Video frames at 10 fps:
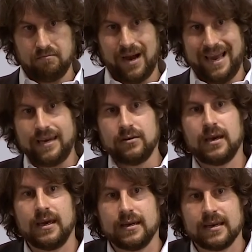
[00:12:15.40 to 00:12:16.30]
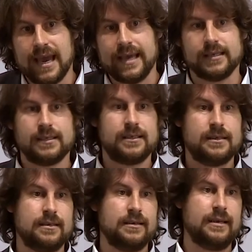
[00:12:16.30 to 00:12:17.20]
my educated
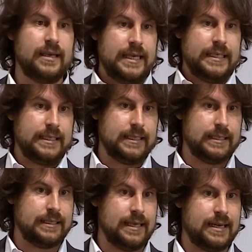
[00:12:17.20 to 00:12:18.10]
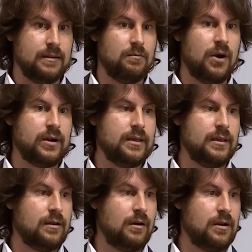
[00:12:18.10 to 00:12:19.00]
guess is that in the market
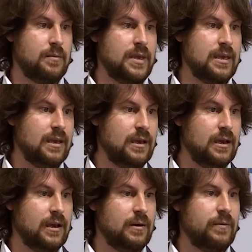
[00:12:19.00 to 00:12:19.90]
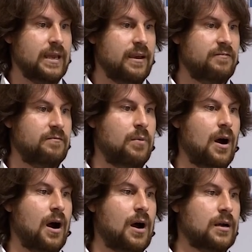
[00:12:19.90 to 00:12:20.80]
economy, we have
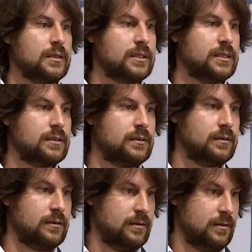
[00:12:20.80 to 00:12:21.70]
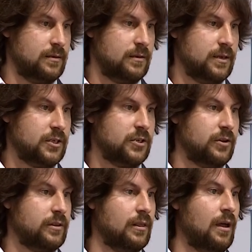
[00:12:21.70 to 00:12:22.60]
passed a
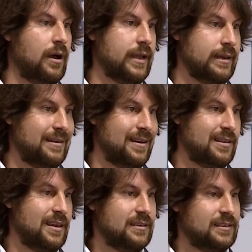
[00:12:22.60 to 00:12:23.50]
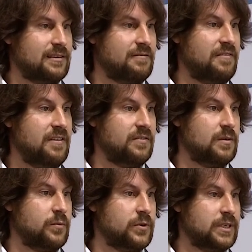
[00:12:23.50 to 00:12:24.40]
certain line, and I think it's the
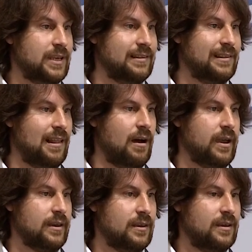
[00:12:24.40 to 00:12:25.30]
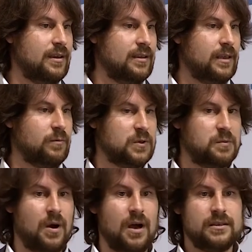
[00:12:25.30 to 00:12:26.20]
fifty percent line that was
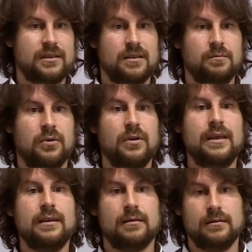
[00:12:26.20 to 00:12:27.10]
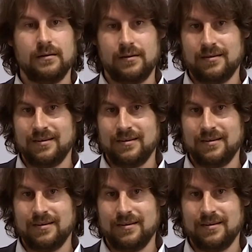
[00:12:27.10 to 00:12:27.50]
passed in the political